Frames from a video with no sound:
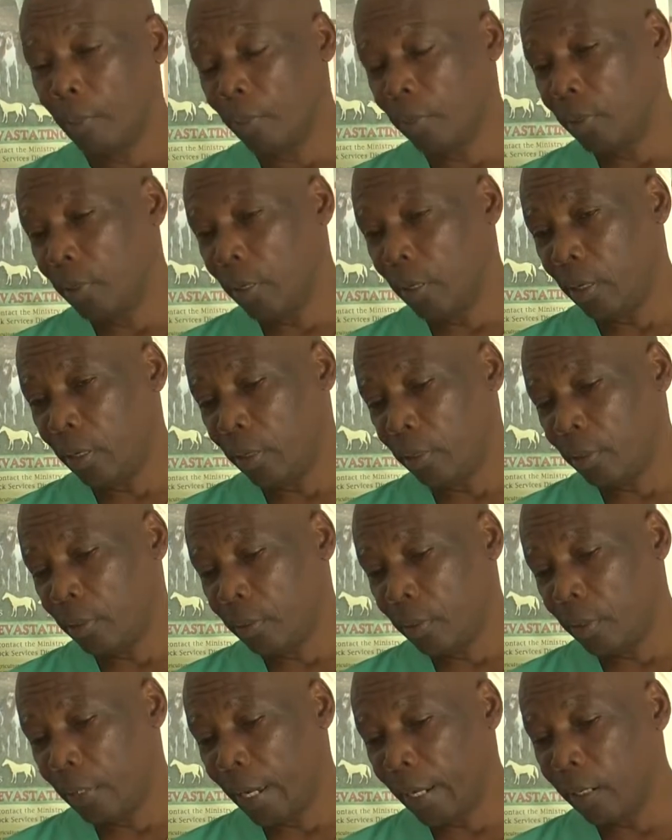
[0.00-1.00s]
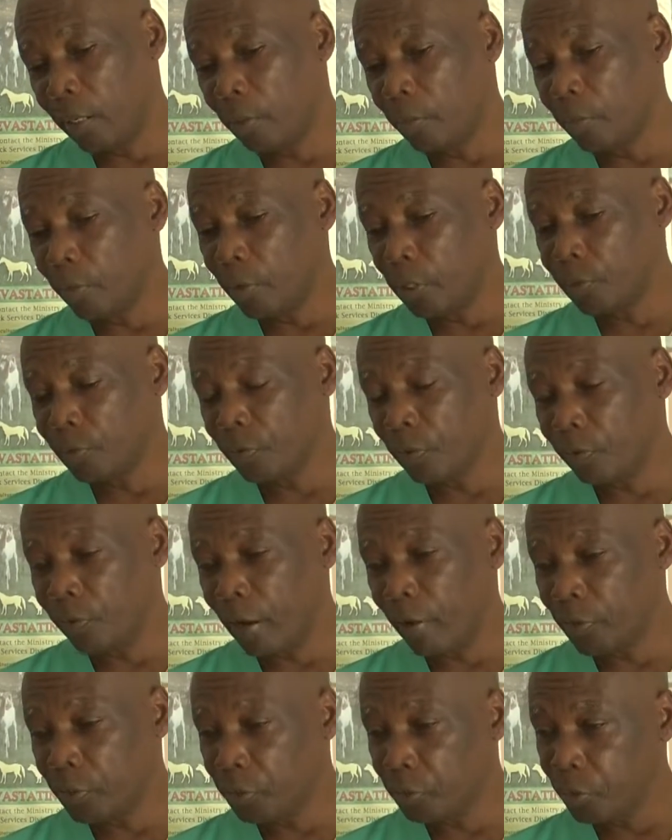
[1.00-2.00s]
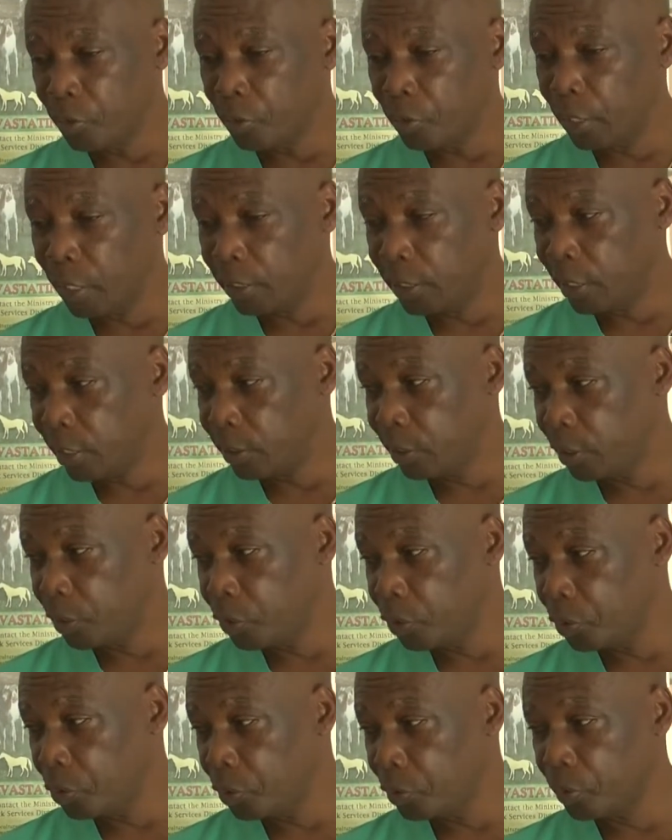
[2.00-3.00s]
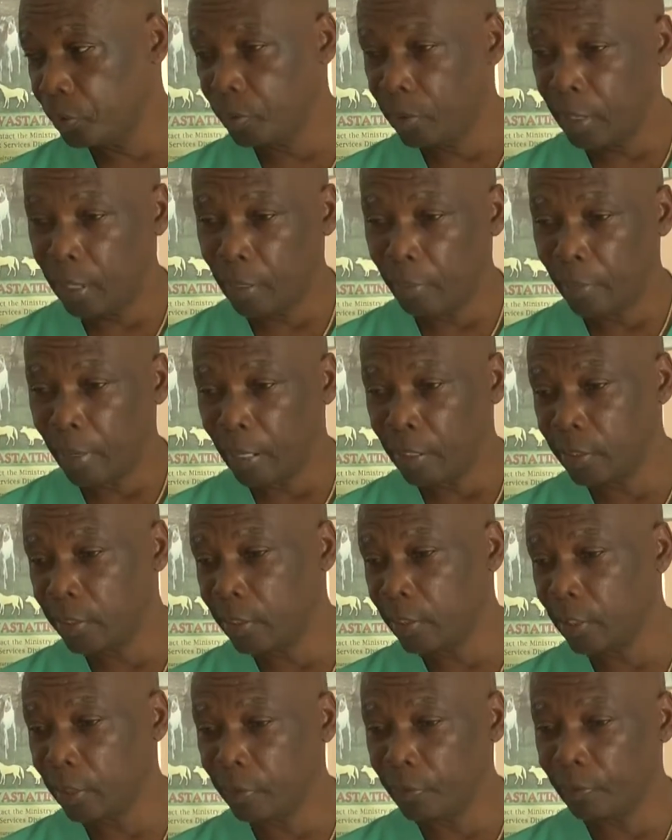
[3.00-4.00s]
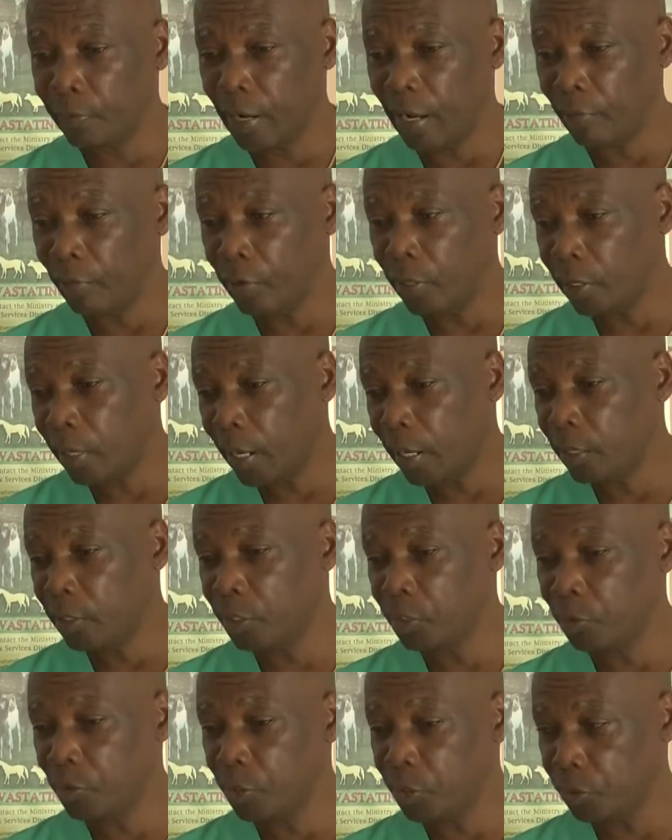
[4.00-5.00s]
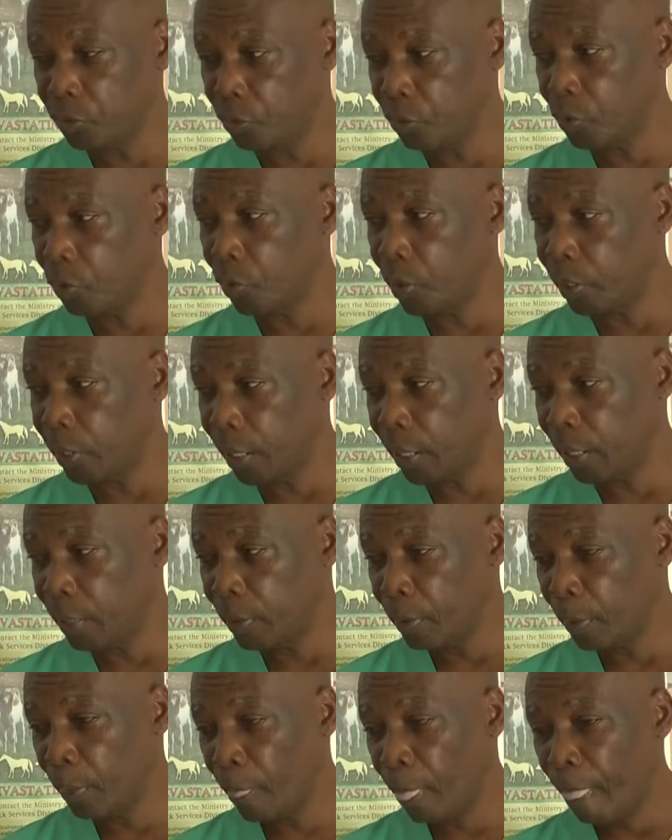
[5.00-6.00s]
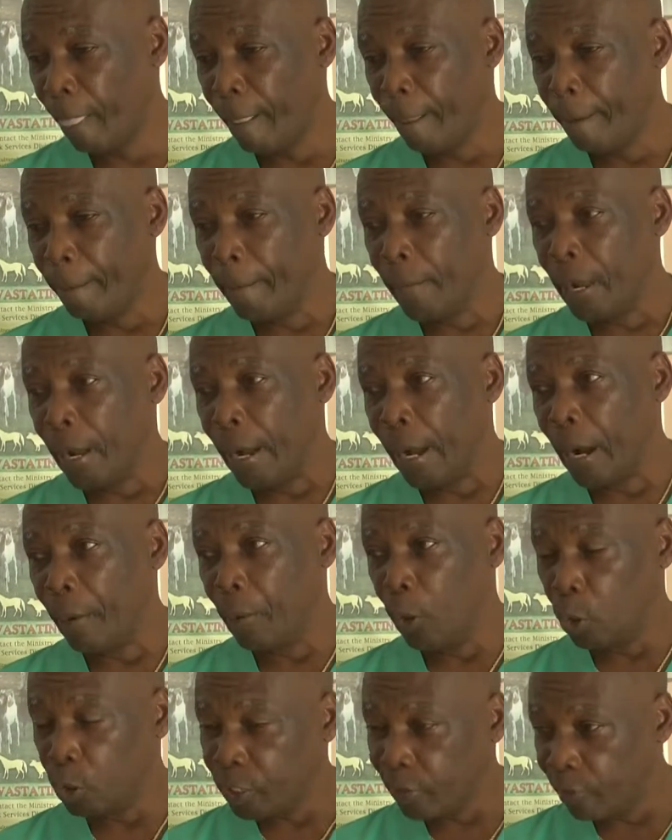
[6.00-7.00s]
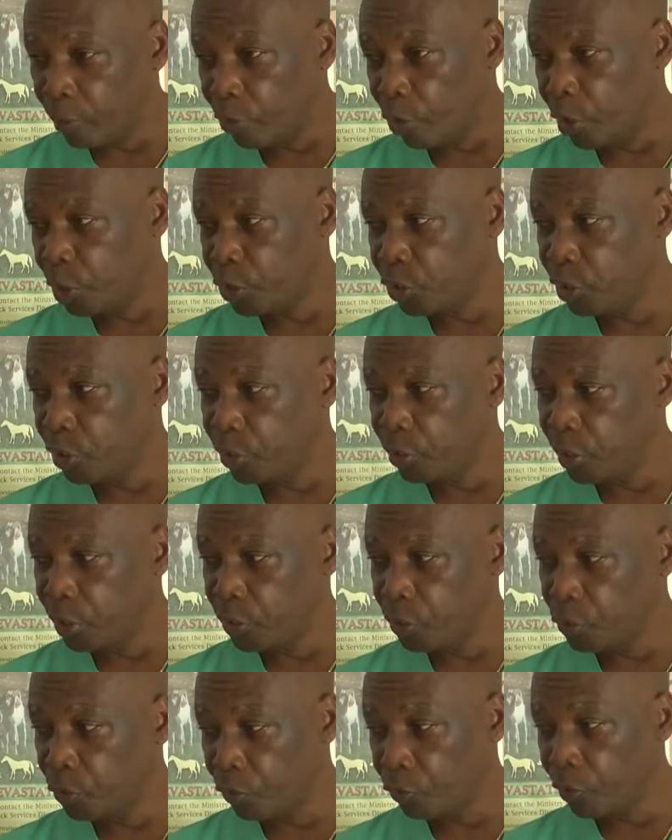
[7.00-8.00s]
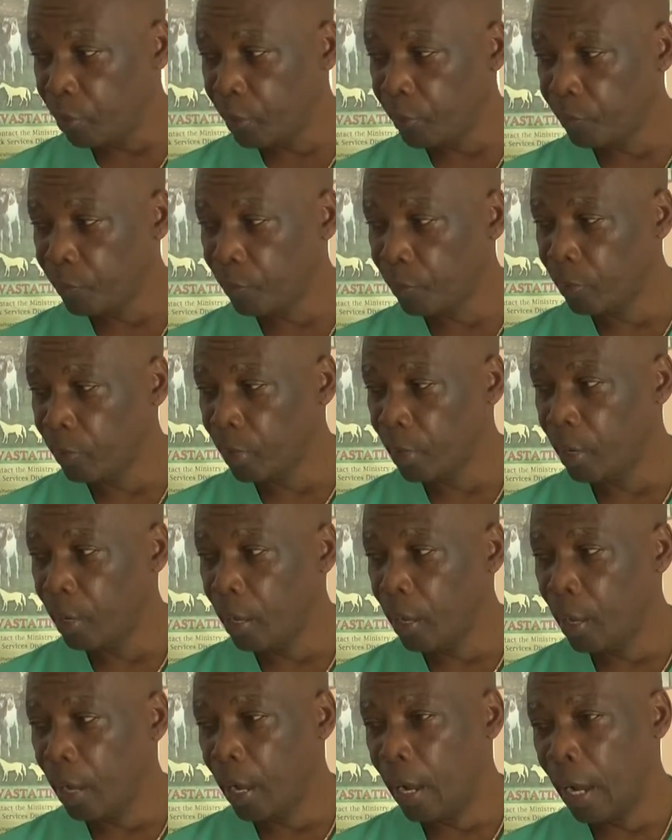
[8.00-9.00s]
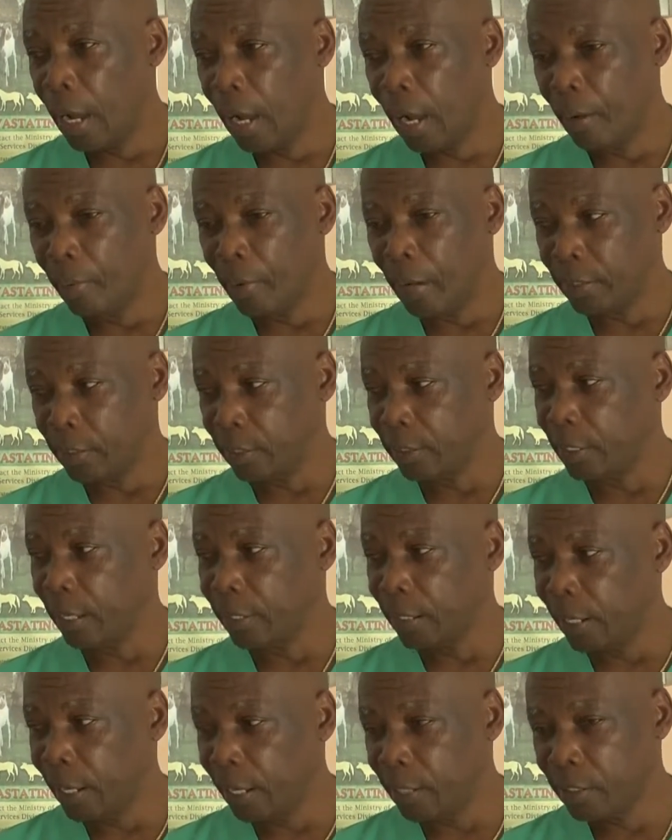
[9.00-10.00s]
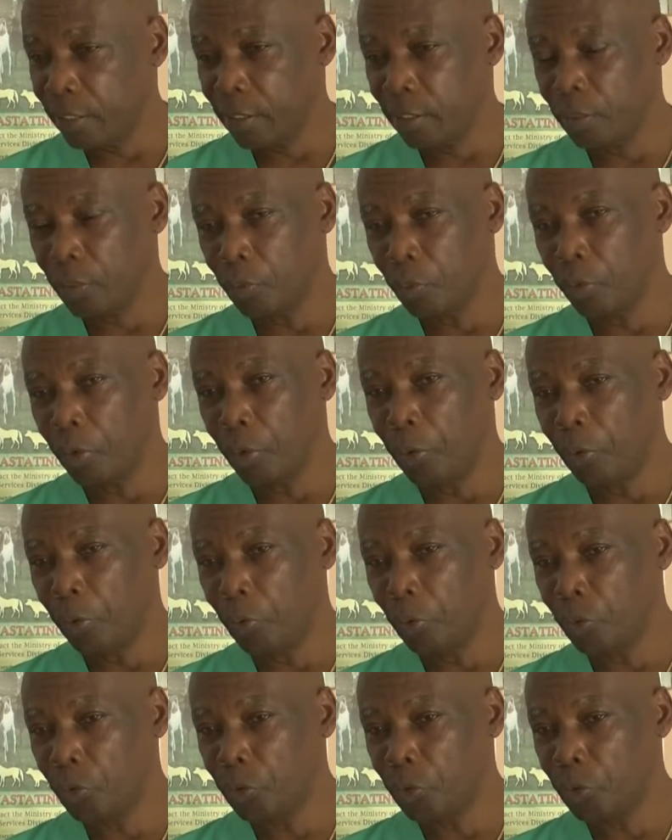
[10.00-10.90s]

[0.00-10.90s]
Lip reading: The land number is 450-8862 and by cell 519-0019. We also have a branch in Soufrière. As a satellite, we do